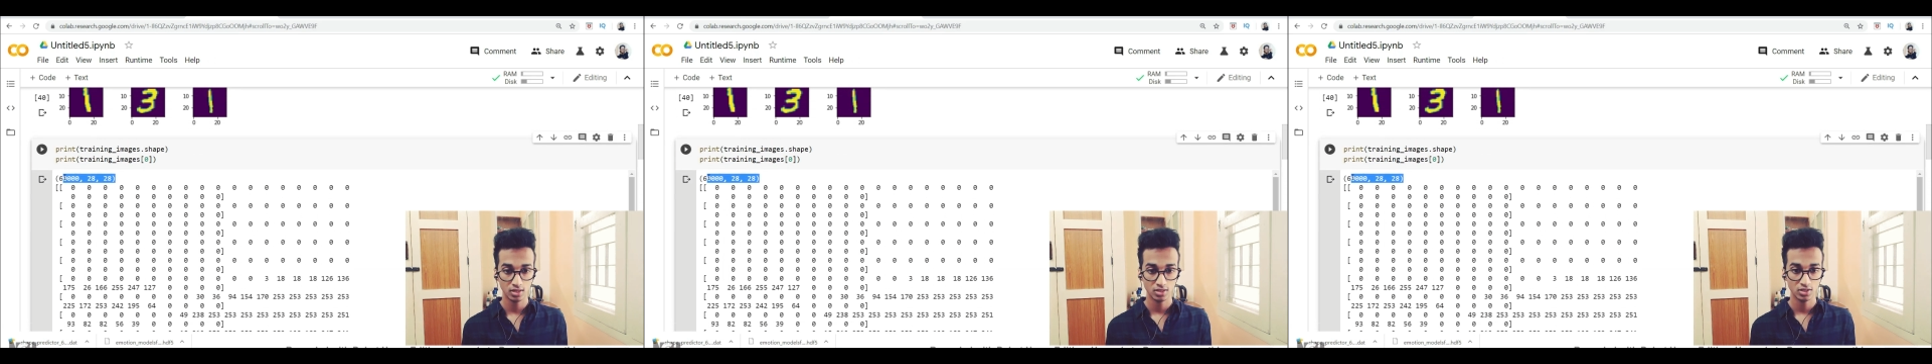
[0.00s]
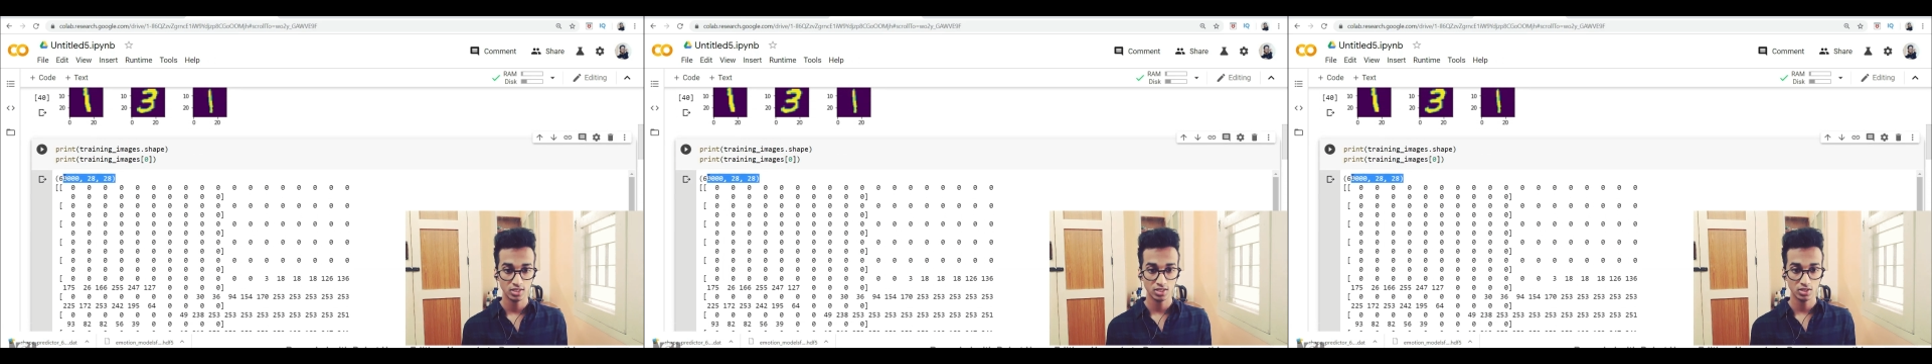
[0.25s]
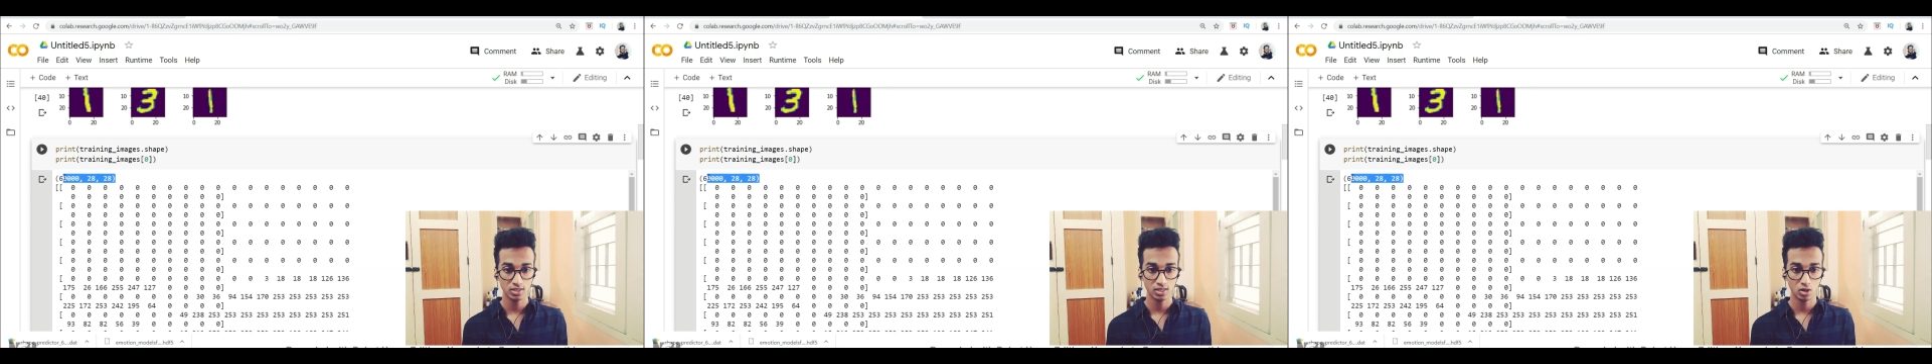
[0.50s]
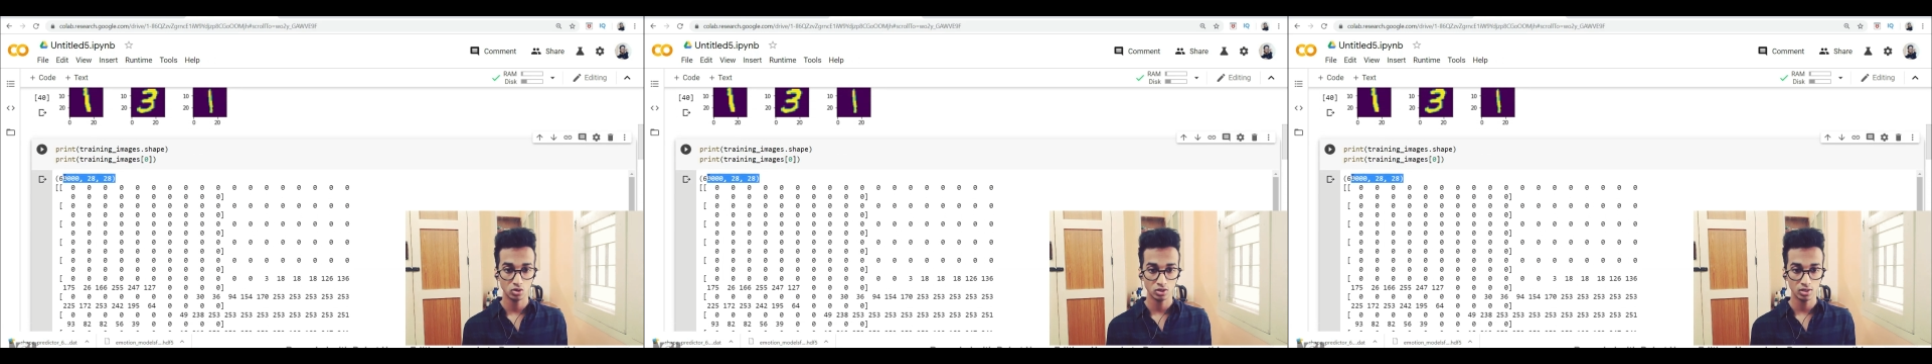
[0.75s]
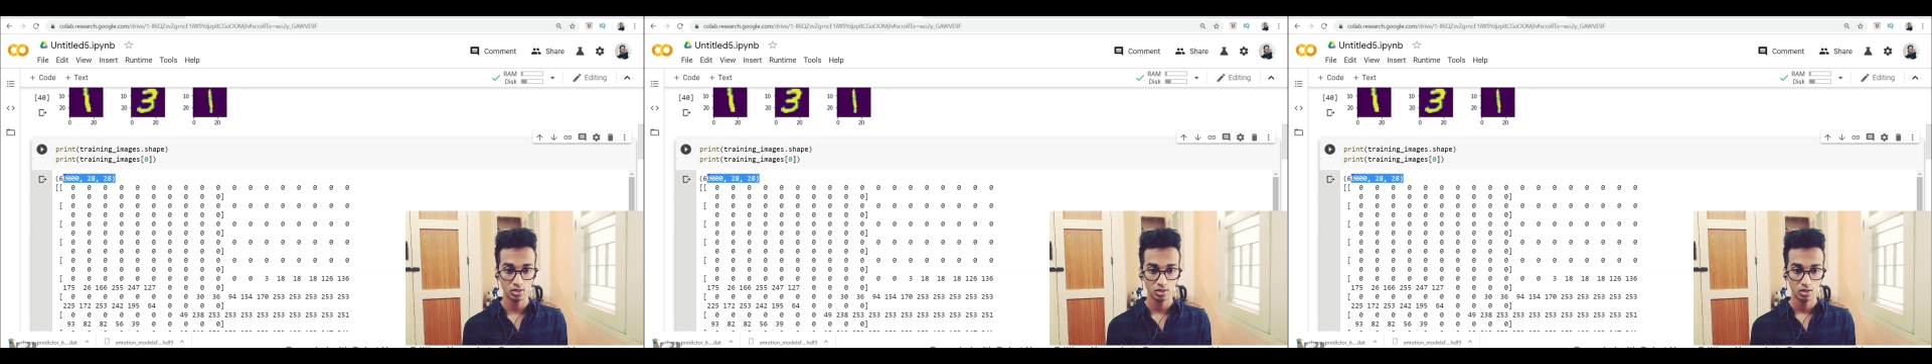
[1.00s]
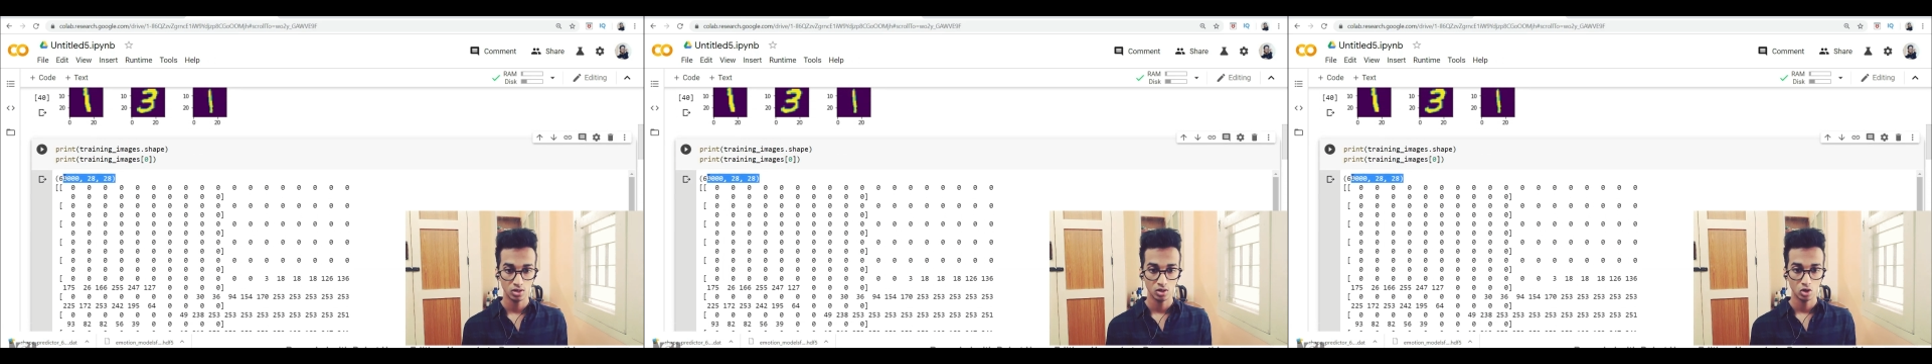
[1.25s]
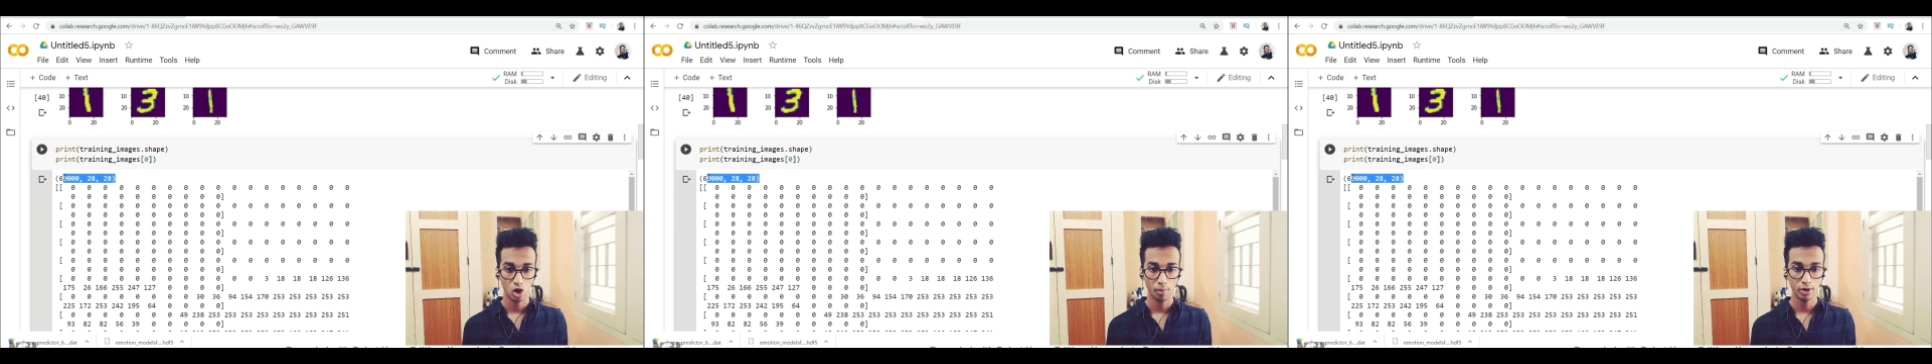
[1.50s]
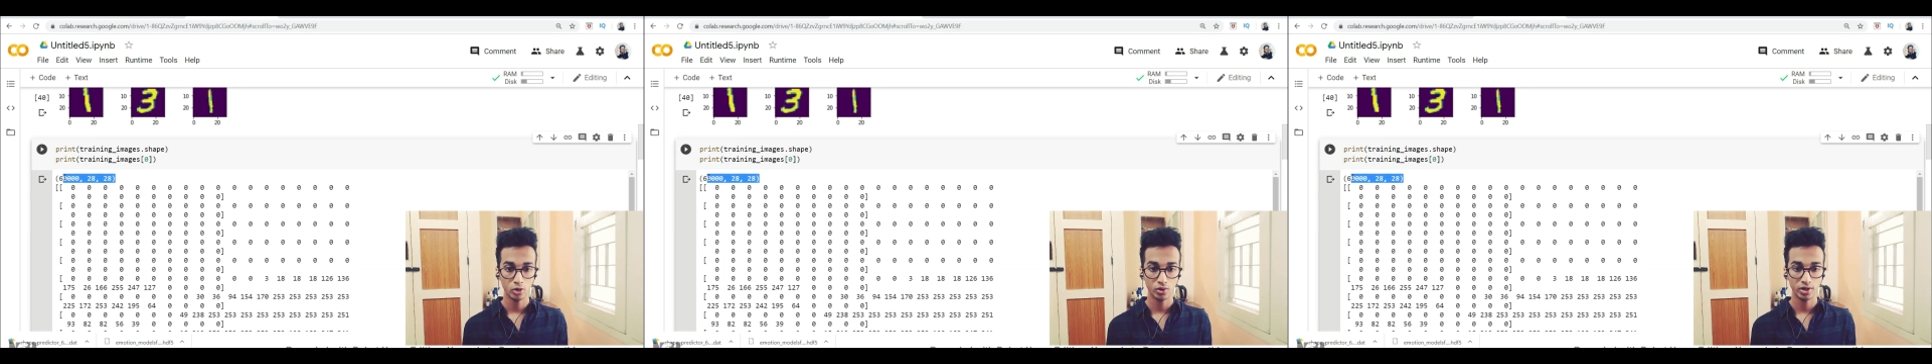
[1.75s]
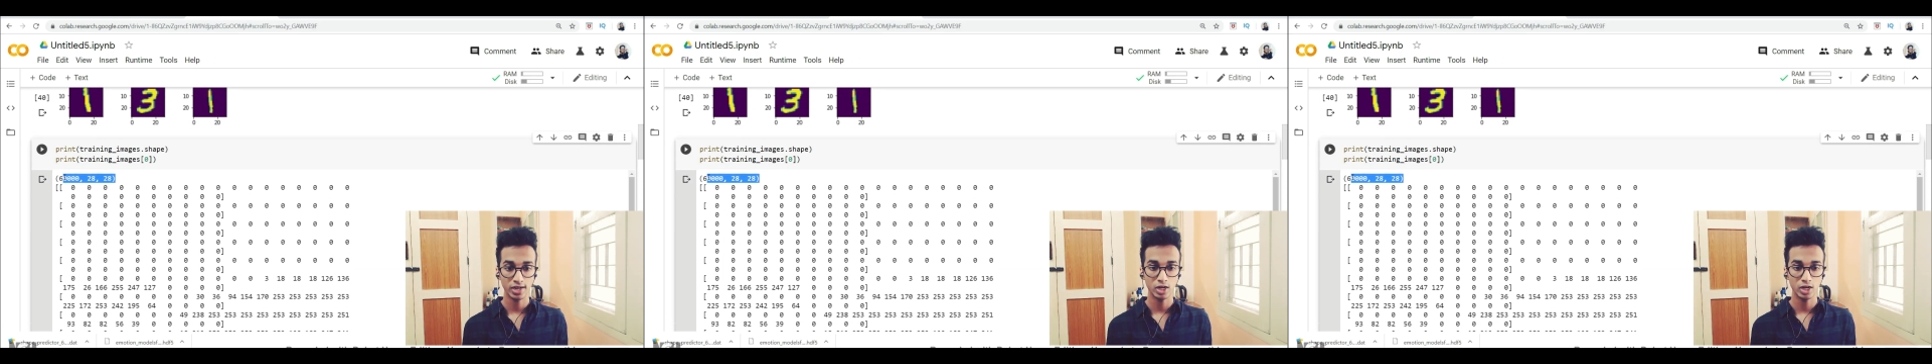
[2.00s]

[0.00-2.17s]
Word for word: 60,000 comma 28